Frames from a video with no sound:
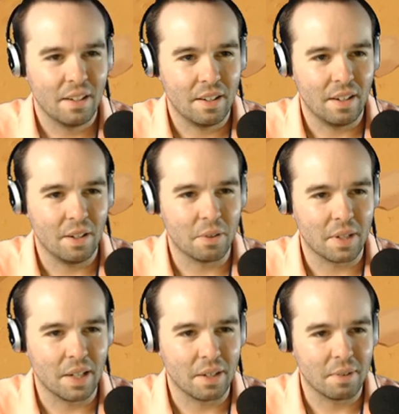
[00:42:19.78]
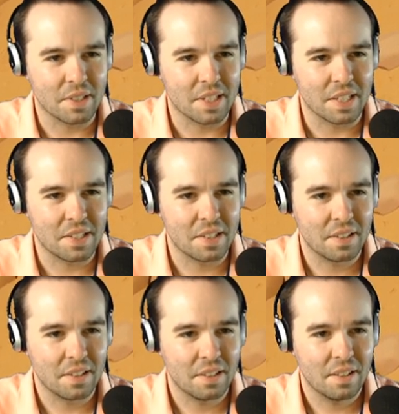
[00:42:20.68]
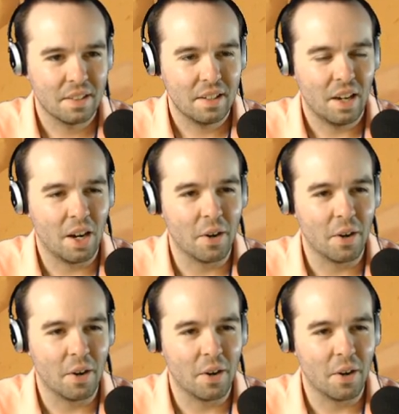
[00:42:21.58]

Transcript: Oh, God. What is this? Oh,